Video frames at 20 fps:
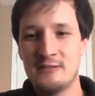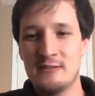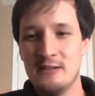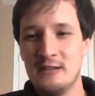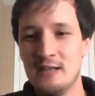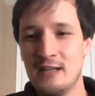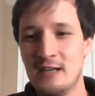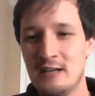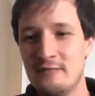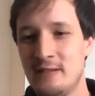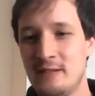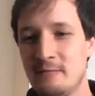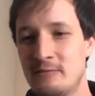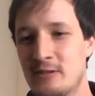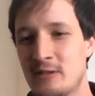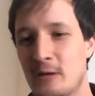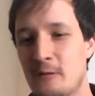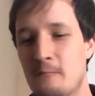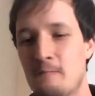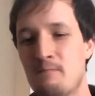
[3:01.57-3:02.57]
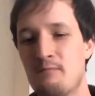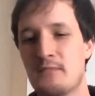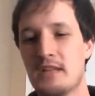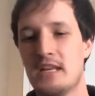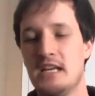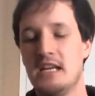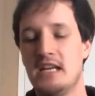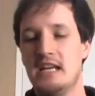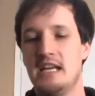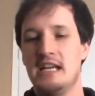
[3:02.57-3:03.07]
who love him so
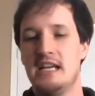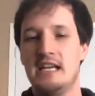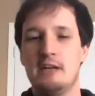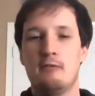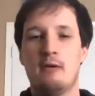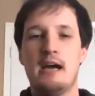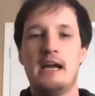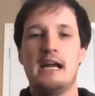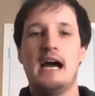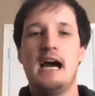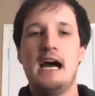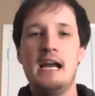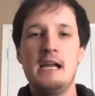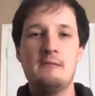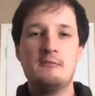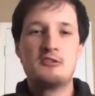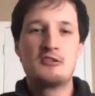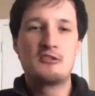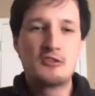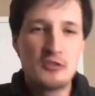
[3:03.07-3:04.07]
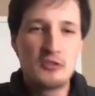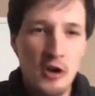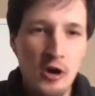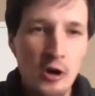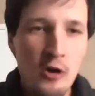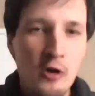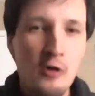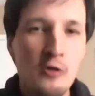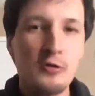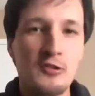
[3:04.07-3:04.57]
anyway i am
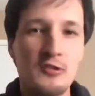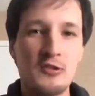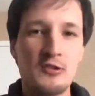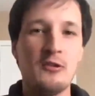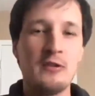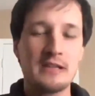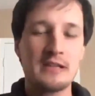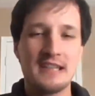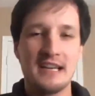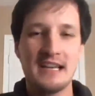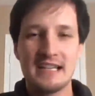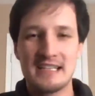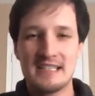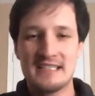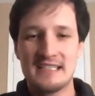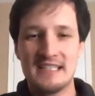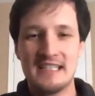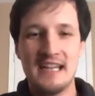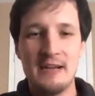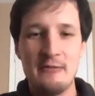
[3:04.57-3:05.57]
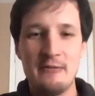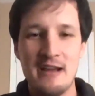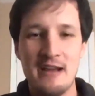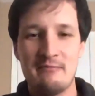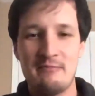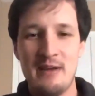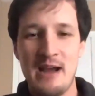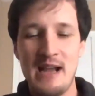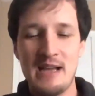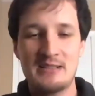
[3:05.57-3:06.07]
so so excited because today we
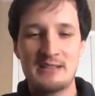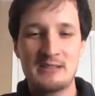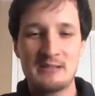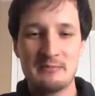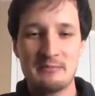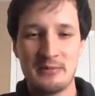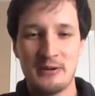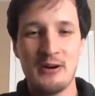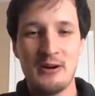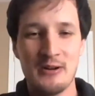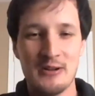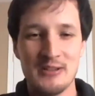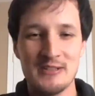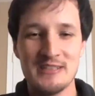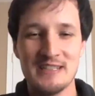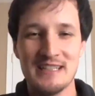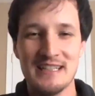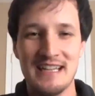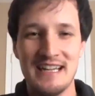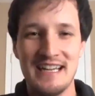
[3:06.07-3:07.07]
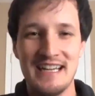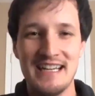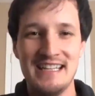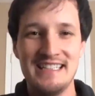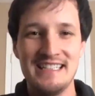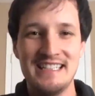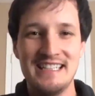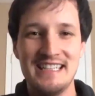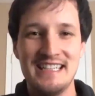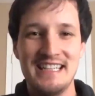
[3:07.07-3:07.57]
have pastor paul on the
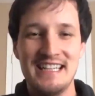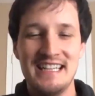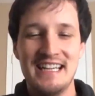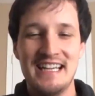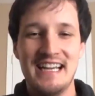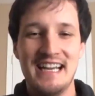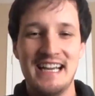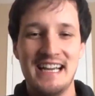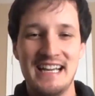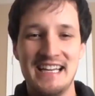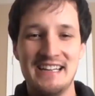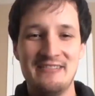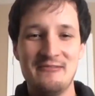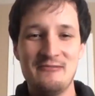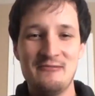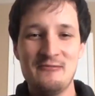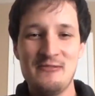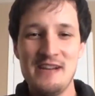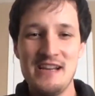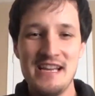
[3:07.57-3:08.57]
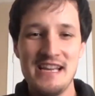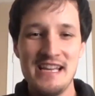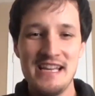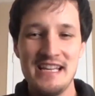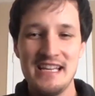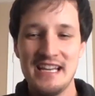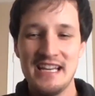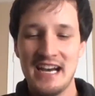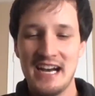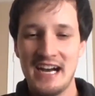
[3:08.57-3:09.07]
line and
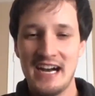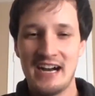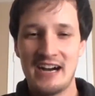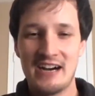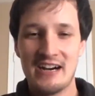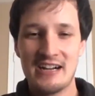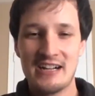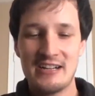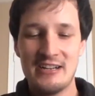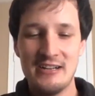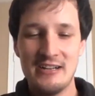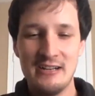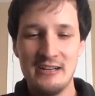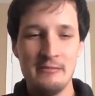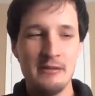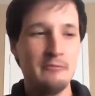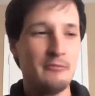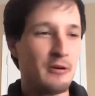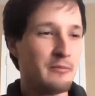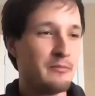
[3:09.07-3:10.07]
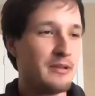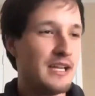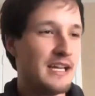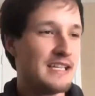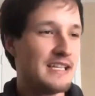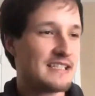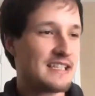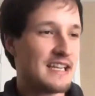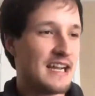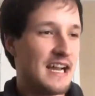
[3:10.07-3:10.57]
we are couldn't be more
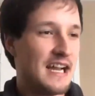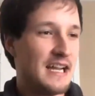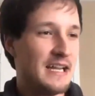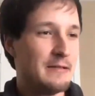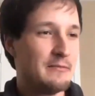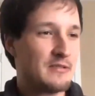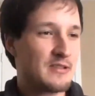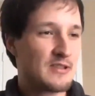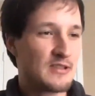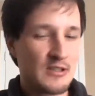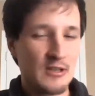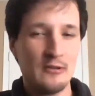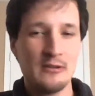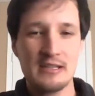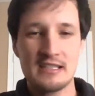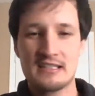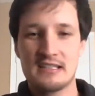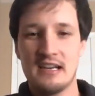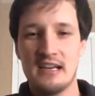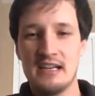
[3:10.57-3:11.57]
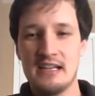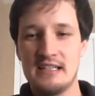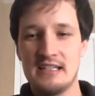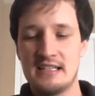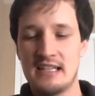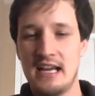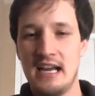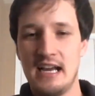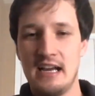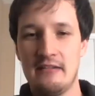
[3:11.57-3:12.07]
blessed i am so excited
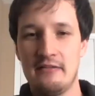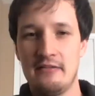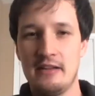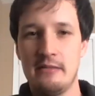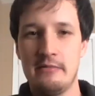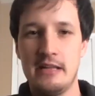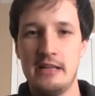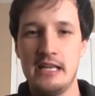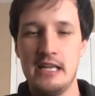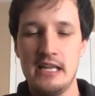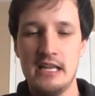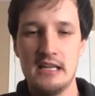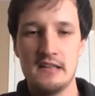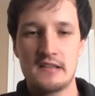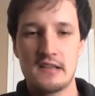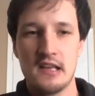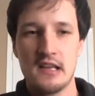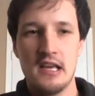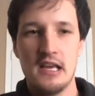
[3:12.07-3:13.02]
to have him he is